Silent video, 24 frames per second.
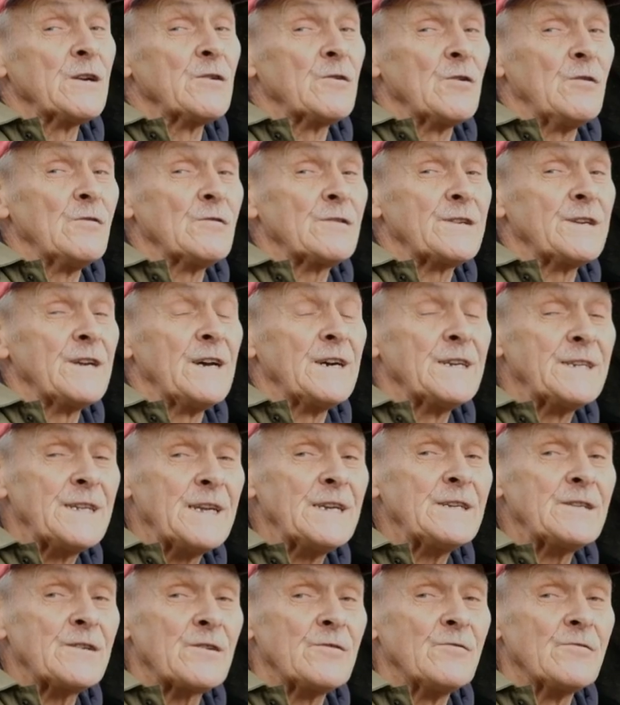got an
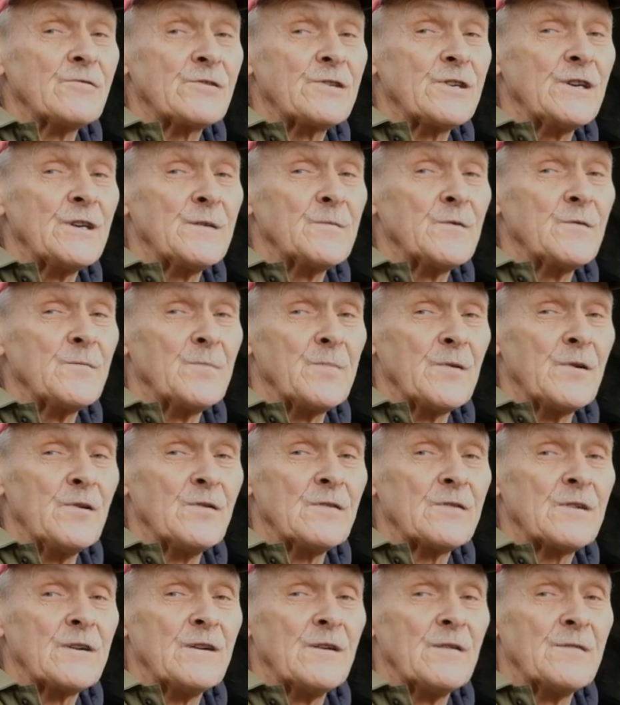identical terminal
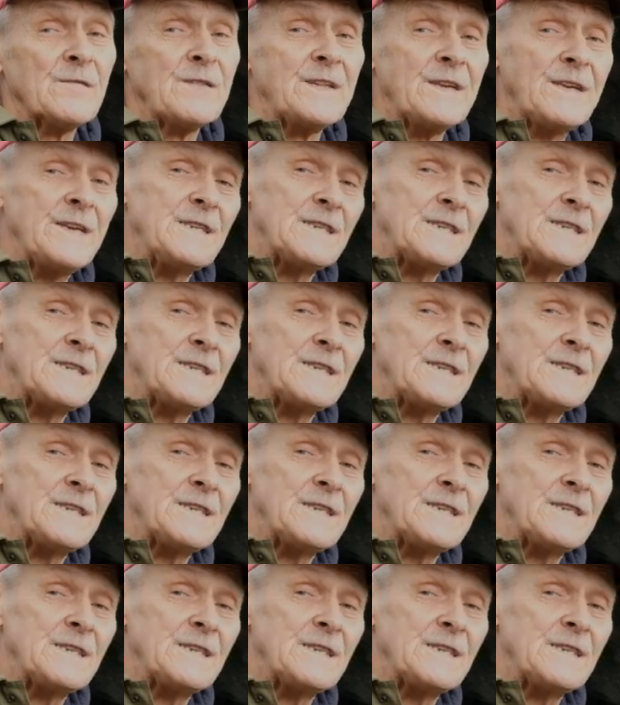block on the